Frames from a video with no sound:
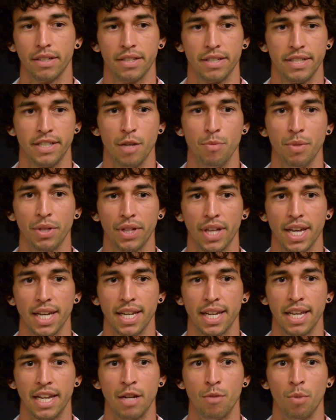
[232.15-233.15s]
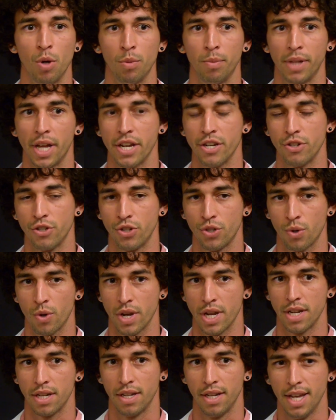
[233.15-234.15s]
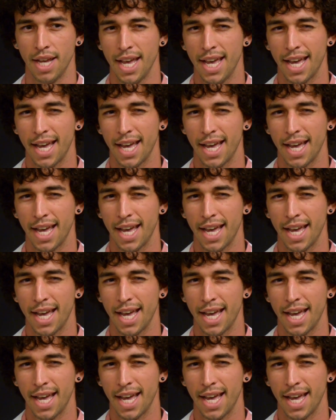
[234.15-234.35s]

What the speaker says: simulate an immobilized joint.